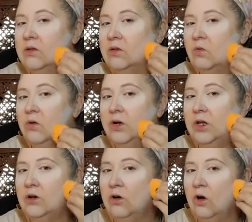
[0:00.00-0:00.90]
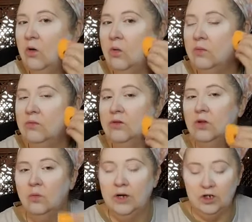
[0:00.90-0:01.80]
to work in her home so
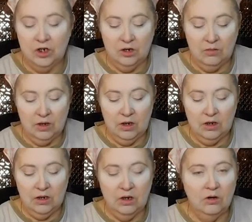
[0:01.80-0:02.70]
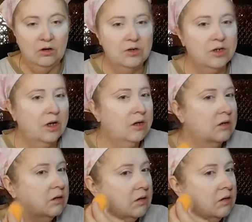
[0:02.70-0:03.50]
that way she could be near her son.